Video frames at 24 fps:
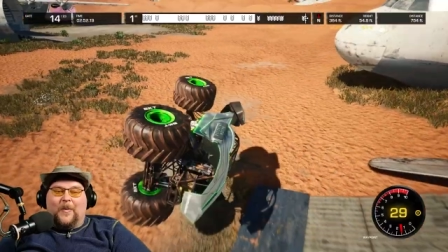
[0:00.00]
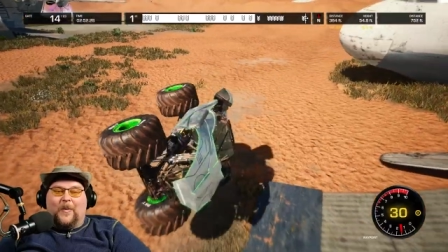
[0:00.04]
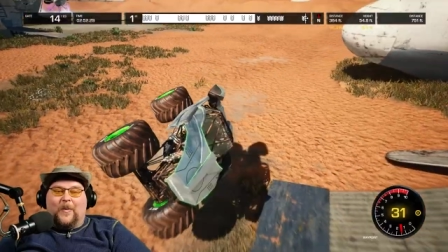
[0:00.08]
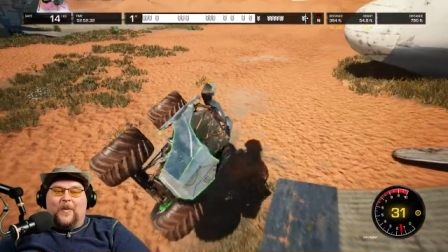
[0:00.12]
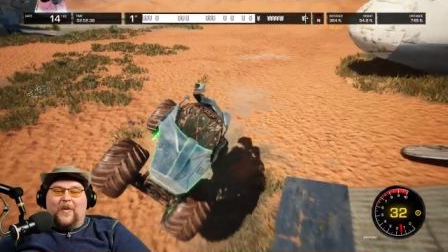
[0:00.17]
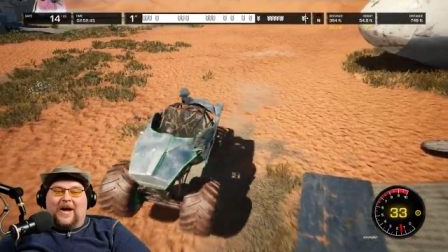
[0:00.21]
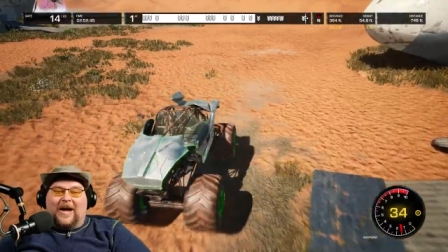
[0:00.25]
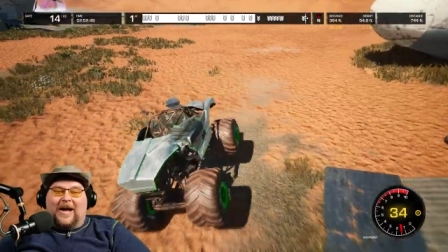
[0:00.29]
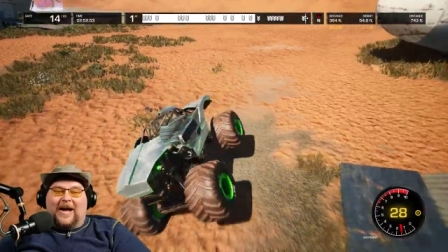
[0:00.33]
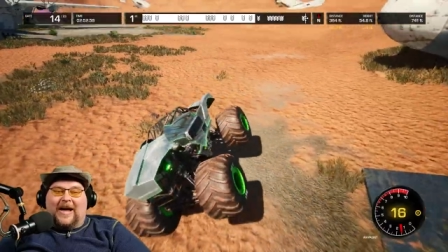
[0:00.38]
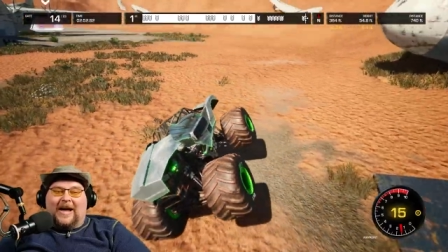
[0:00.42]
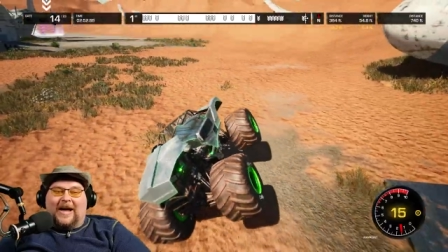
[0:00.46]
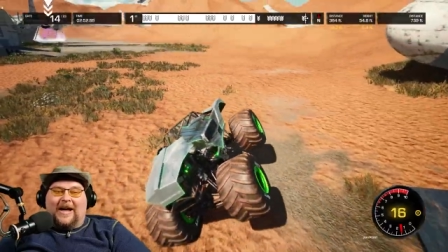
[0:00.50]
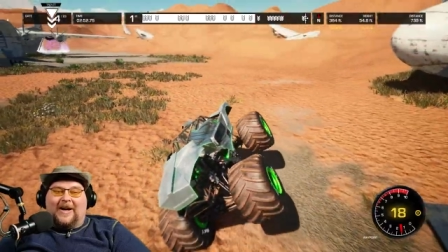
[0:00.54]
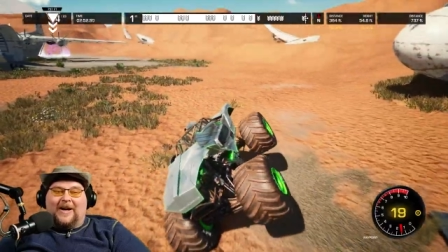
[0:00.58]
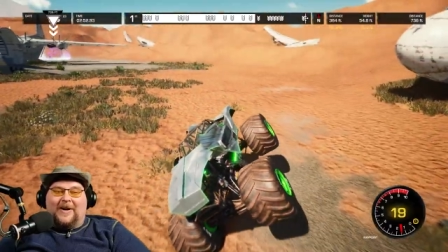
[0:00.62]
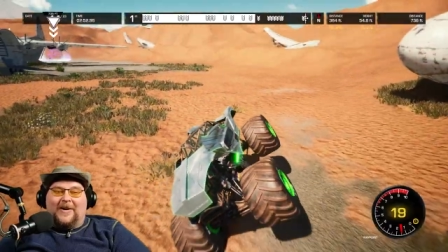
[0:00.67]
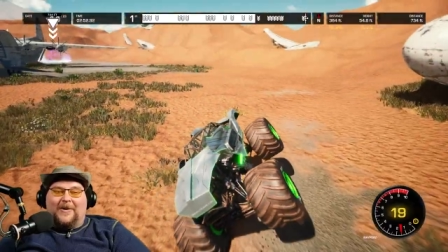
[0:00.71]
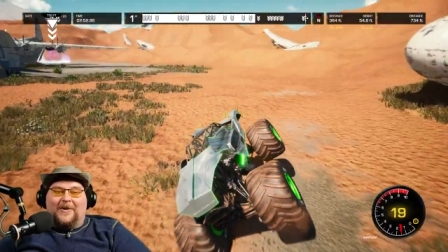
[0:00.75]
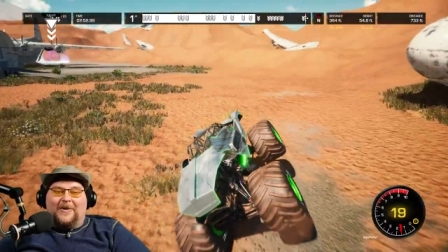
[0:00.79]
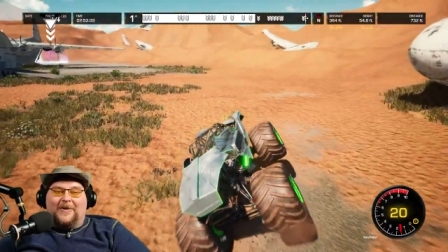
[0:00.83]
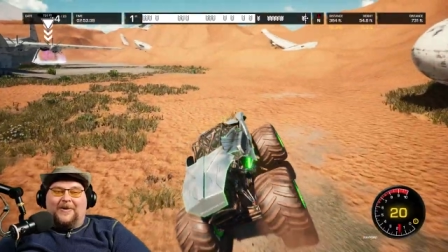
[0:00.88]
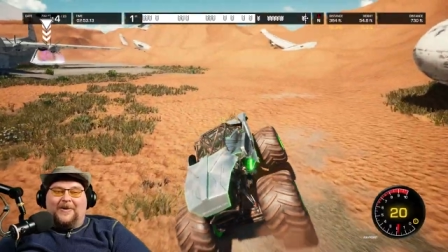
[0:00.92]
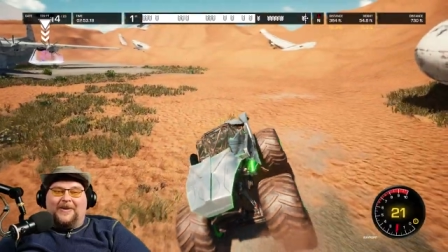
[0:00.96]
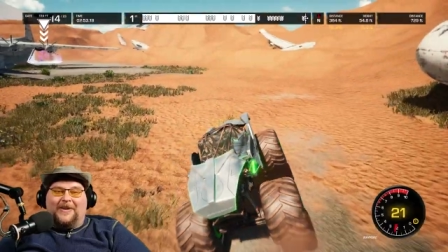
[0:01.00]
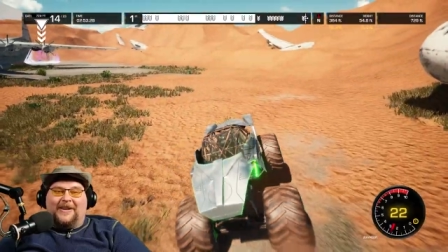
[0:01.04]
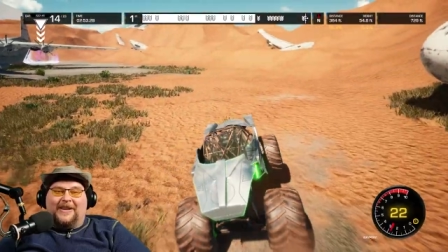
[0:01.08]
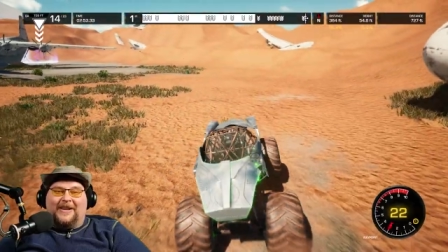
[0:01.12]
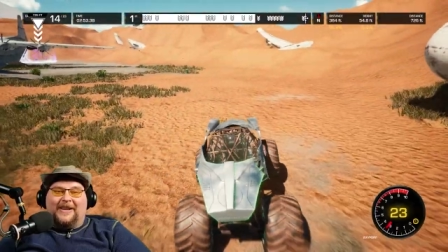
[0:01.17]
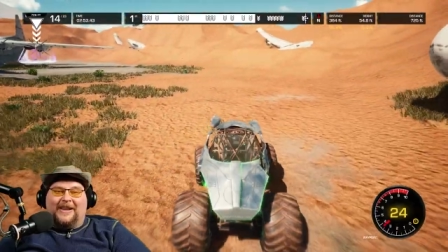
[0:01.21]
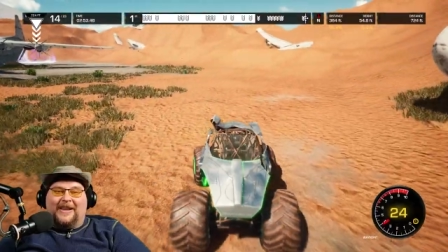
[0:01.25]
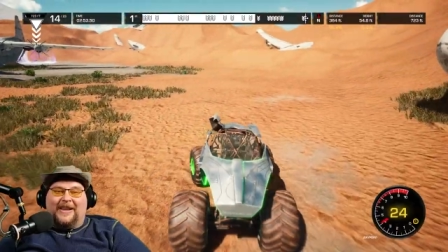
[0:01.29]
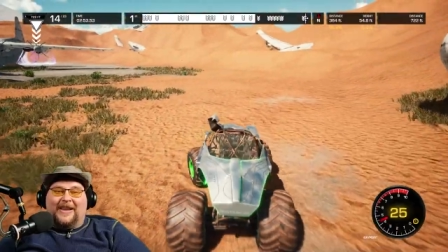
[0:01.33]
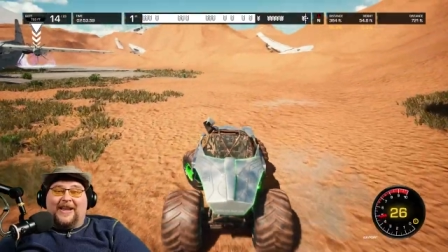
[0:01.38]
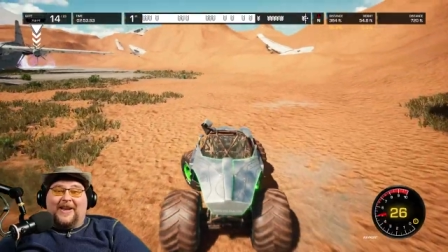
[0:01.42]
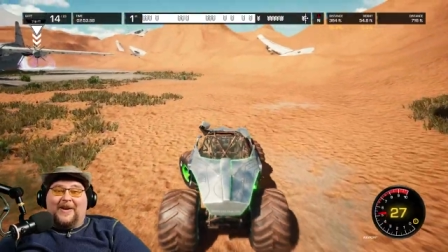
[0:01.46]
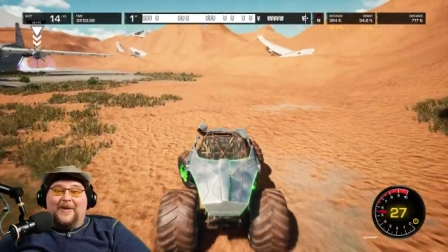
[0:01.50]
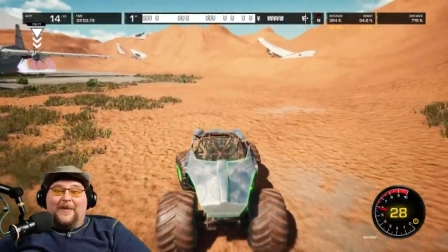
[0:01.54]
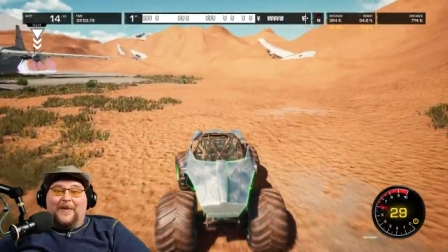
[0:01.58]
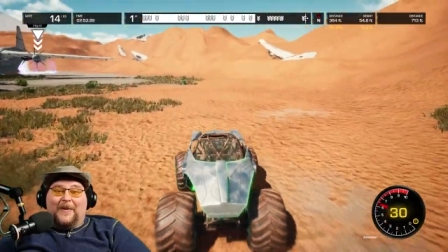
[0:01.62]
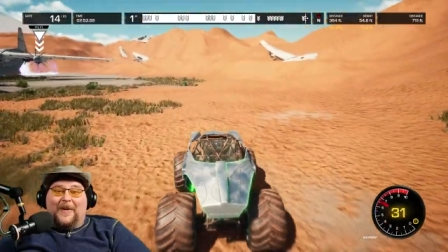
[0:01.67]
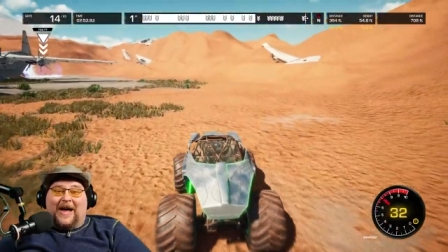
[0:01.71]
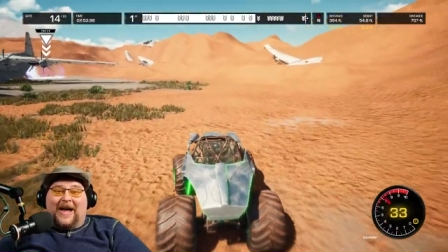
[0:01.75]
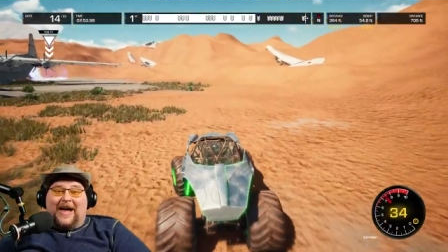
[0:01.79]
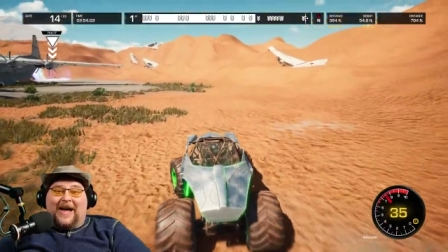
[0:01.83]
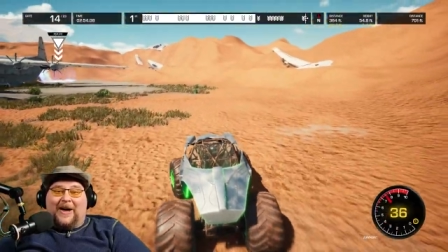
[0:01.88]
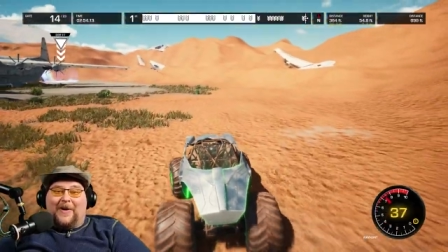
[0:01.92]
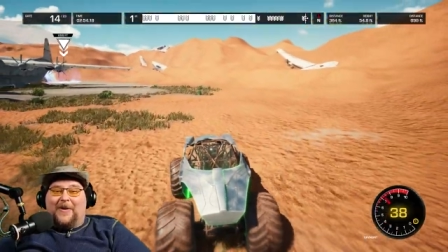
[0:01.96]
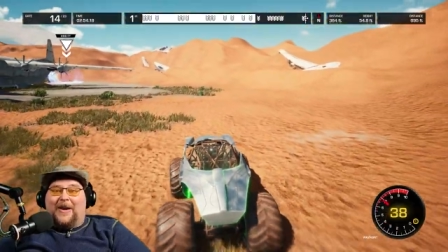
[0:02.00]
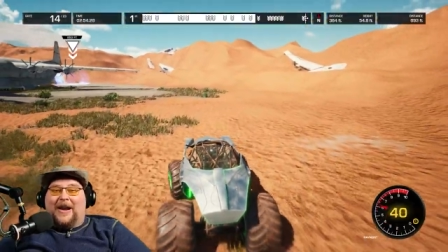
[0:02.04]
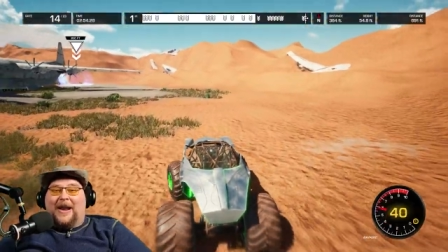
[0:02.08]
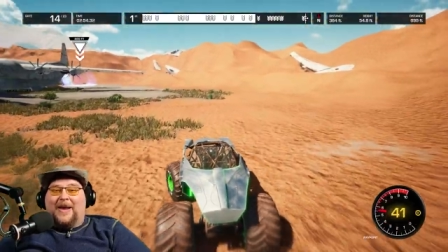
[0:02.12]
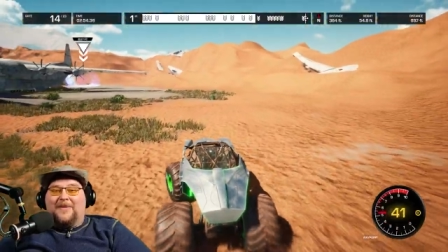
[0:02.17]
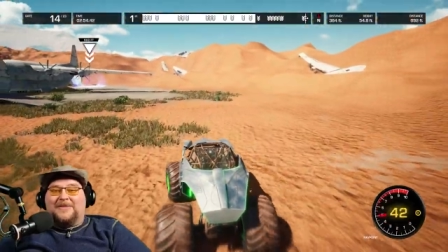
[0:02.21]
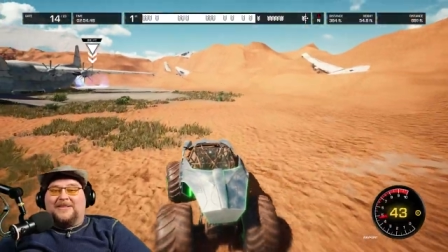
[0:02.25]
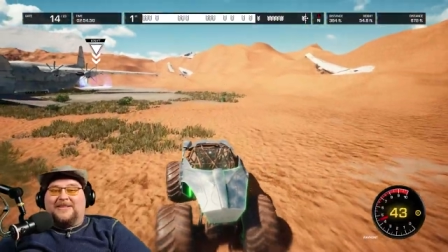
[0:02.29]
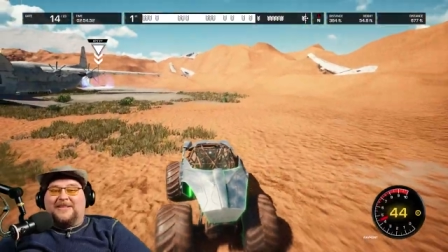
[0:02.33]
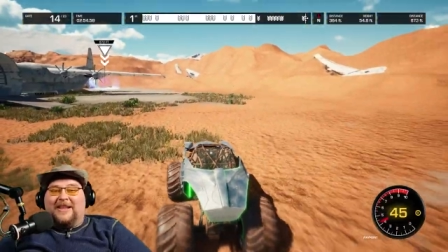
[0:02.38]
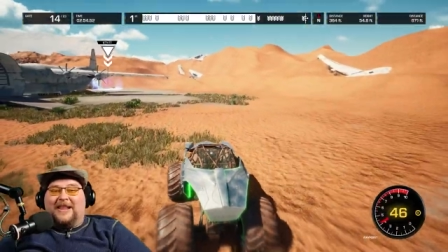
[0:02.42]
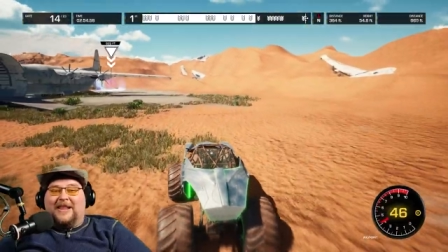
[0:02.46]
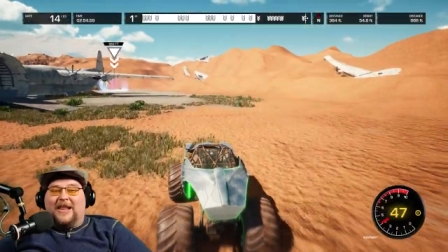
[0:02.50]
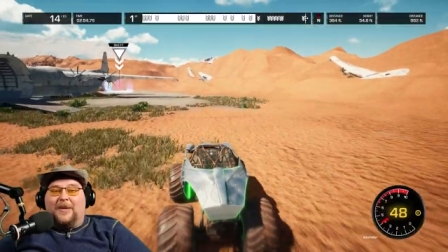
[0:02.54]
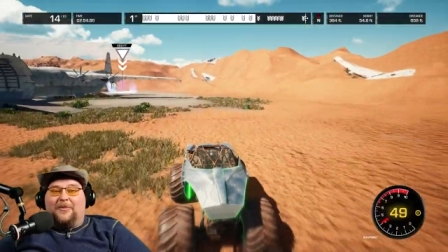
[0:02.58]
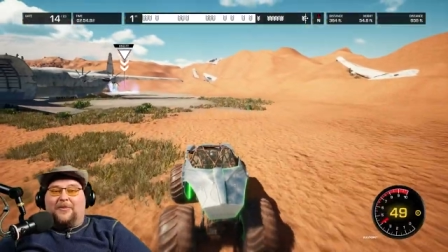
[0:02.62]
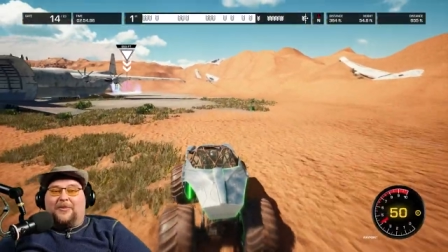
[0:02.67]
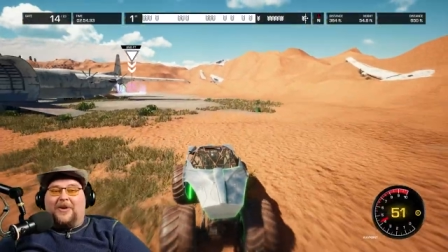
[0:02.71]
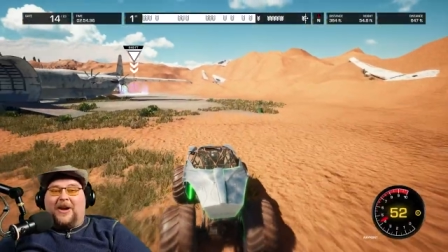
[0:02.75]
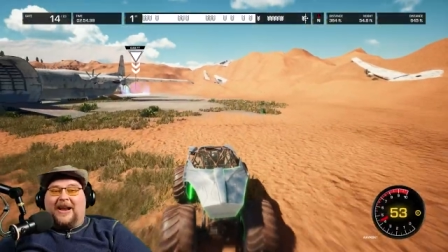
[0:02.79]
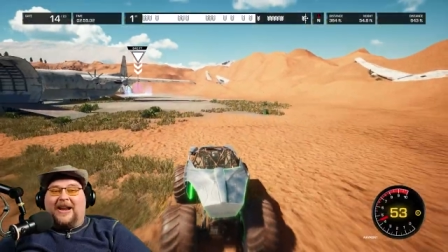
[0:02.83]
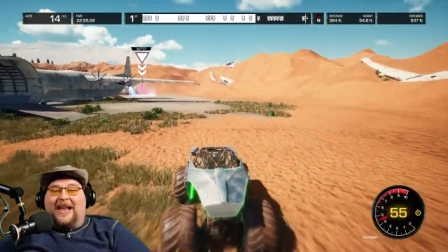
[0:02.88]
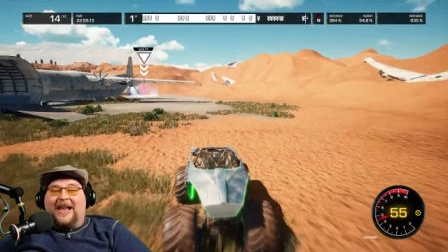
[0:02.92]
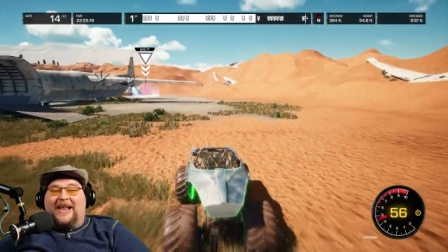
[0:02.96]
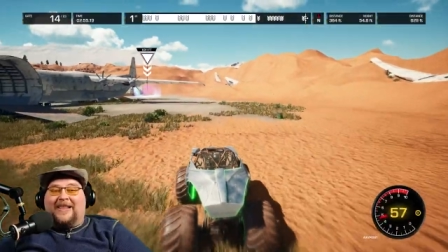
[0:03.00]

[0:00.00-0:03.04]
Wow. Wow, and I'm still upright.